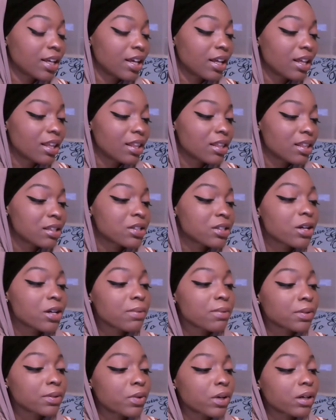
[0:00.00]
The
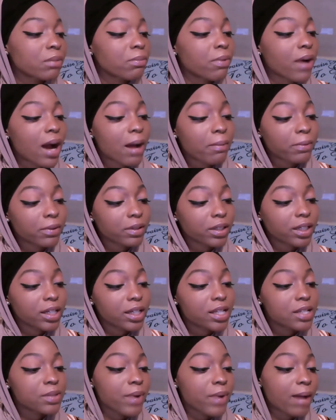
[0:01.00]
turban worn properly
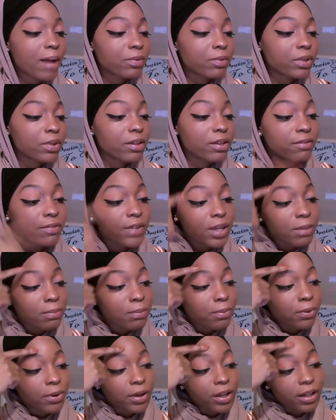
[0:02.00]
is wrapped with a V
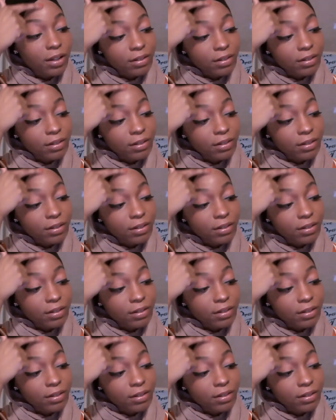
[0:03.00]
point